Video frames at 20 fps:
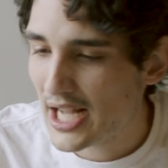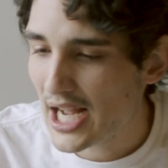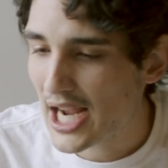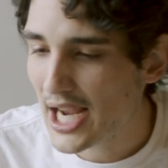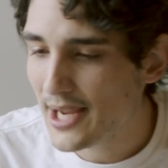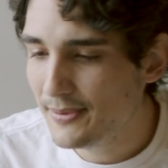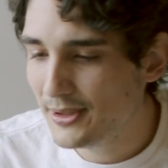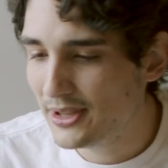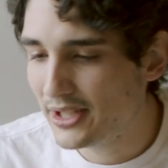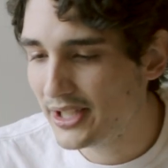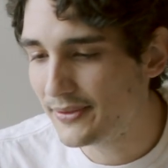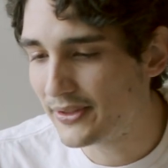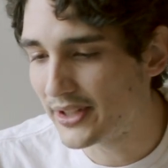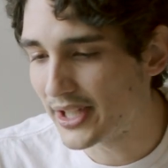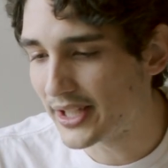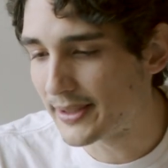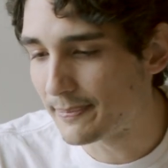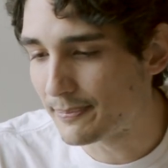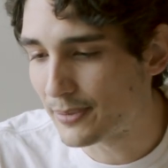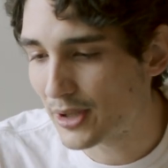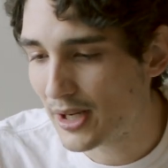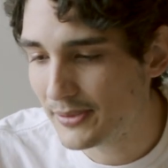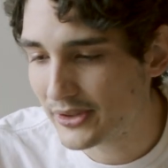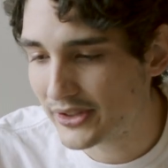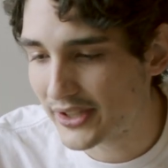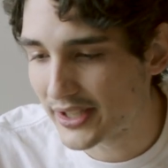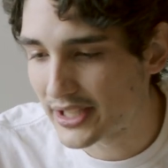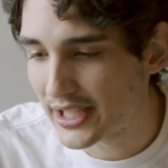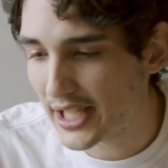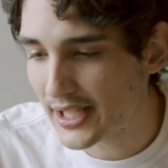I believe that the promise
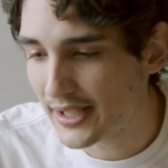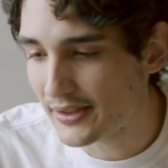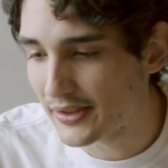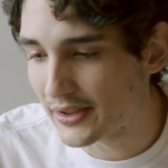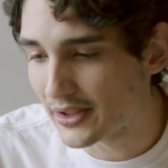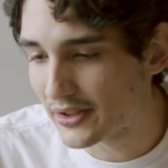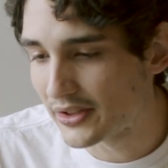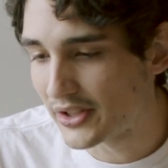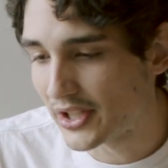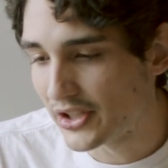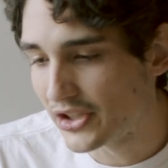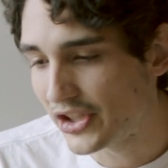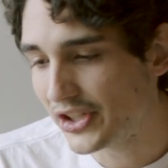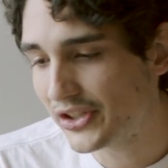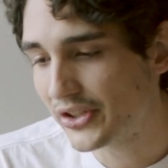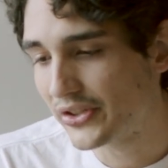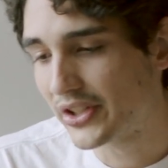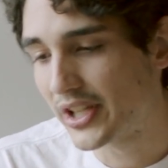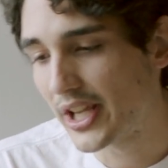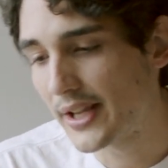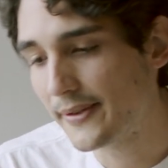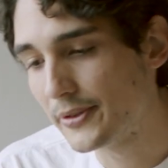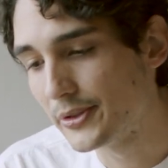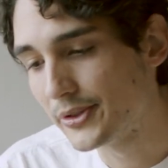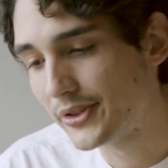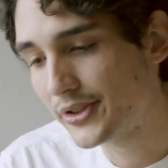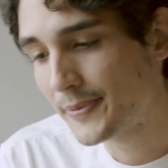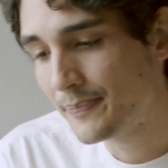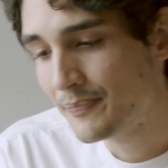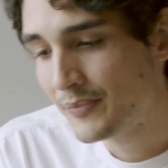that Jesus gave
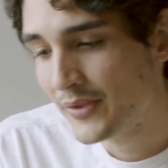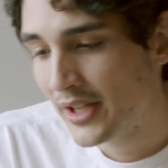us